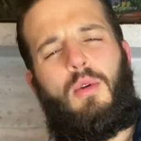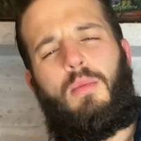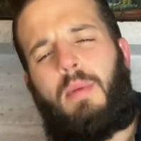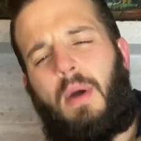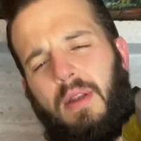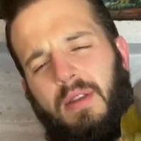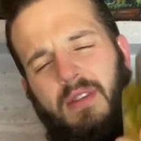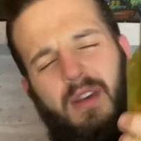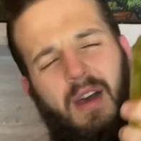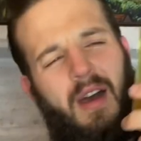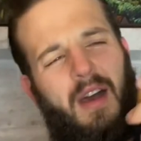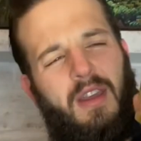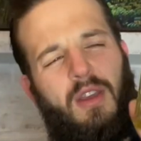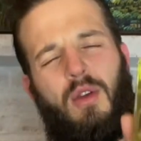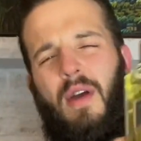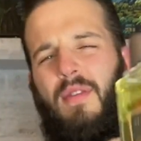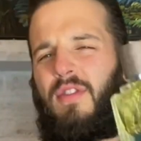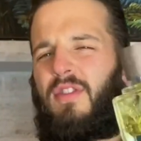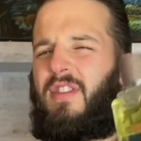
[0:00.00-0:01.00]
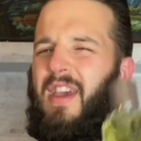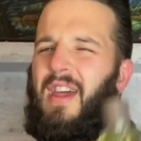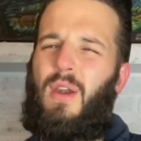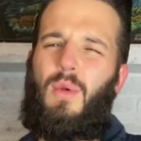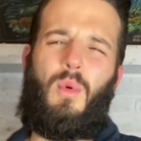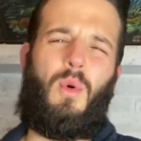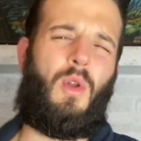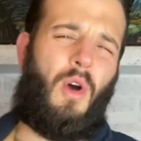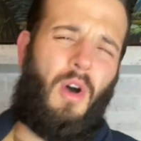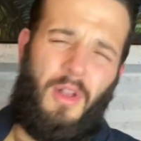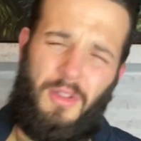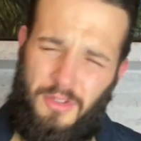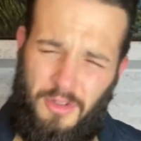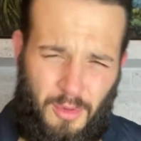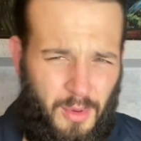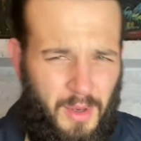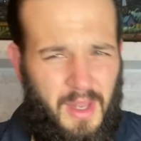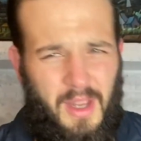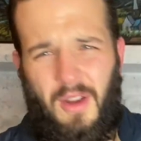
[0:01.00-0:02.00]
But uh, you have sandalwood
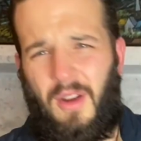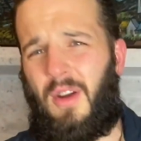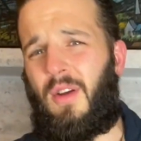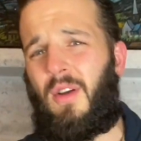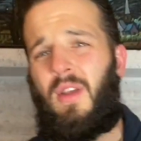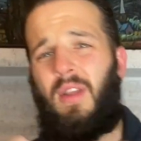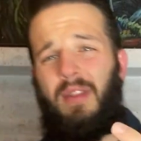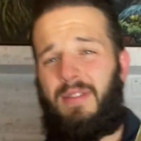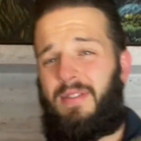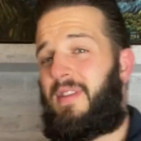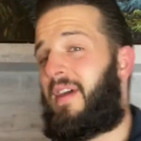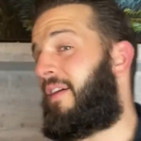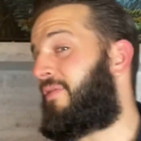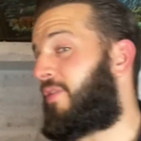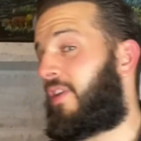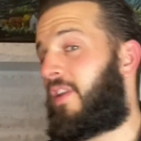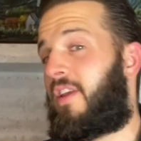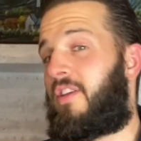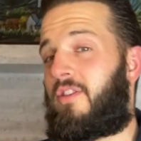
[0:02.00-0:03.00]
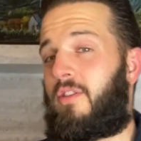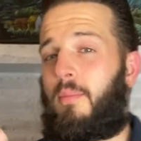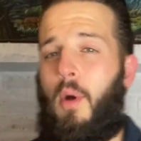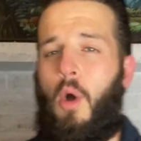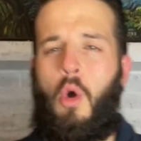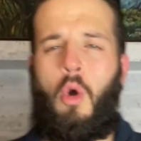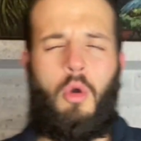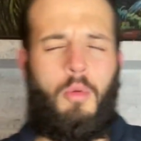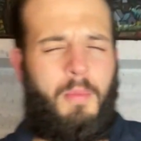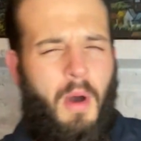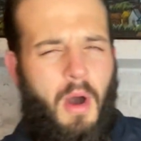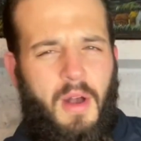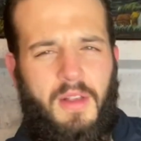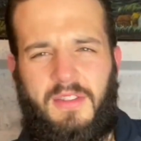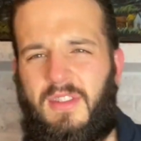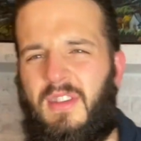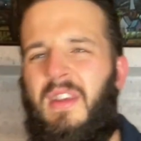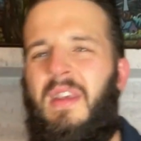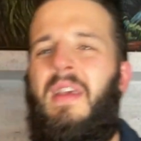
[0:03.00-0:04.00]
also in here, definitely some oak
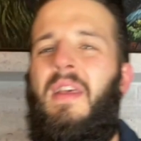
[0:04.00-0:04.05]
moss.